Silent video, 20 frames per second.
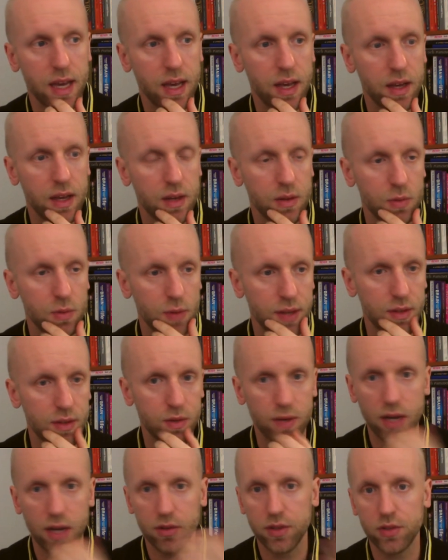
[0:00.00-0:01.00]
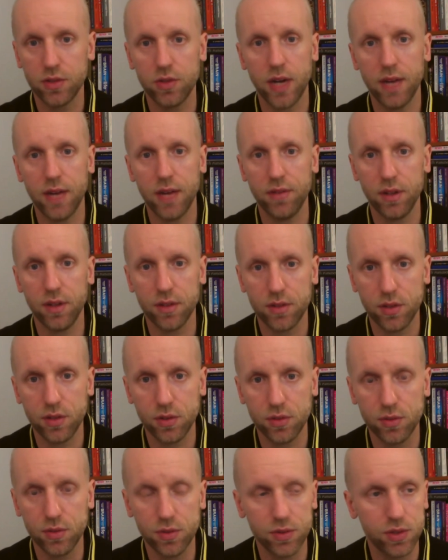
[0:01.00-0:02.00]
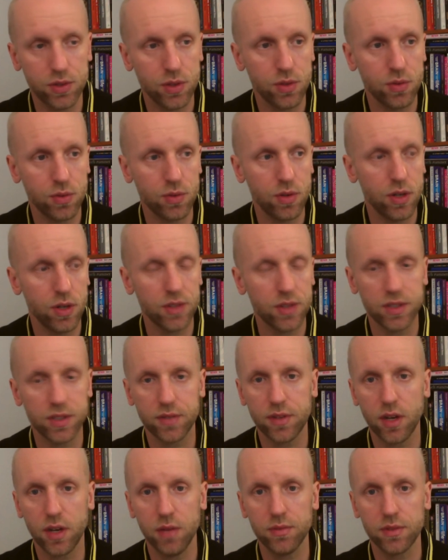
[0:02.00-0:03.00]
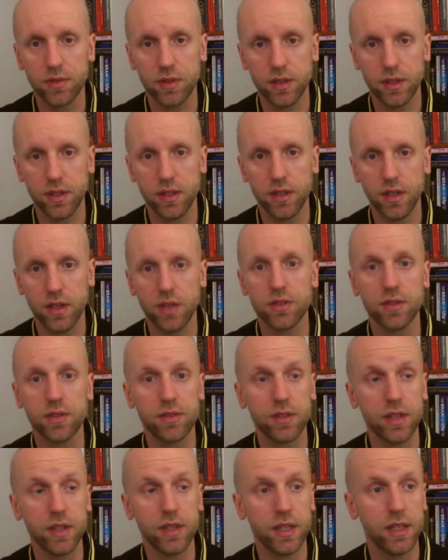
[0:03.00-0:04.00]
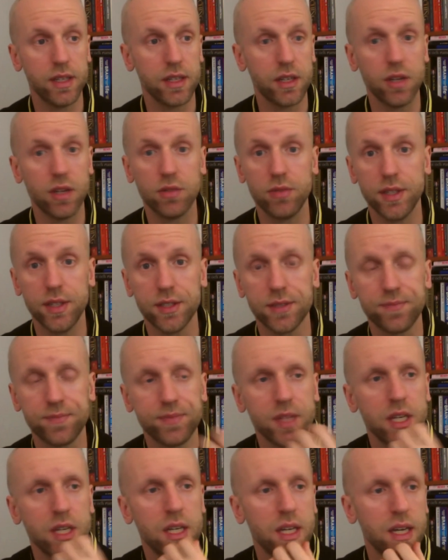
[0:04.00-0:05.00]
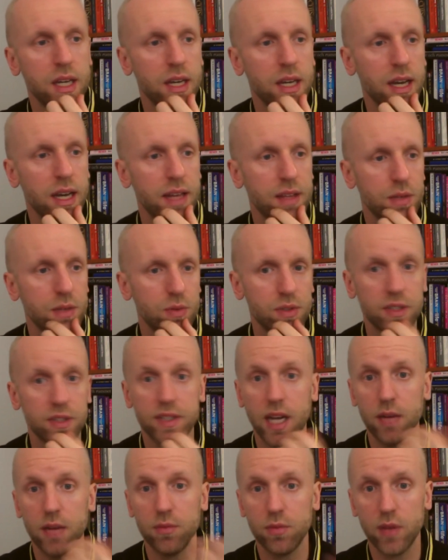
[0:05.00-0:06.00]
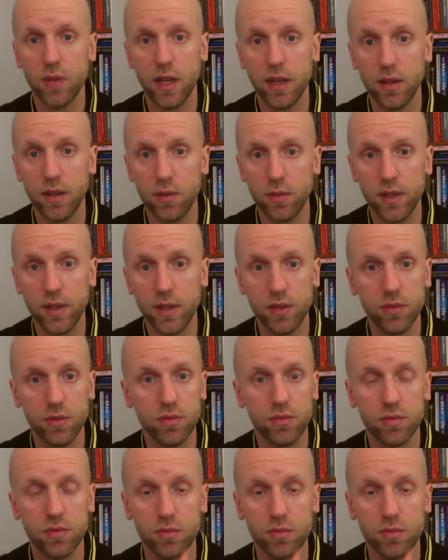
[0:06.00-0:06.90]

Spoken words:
went around and traveled to lots of countries, and this was a time when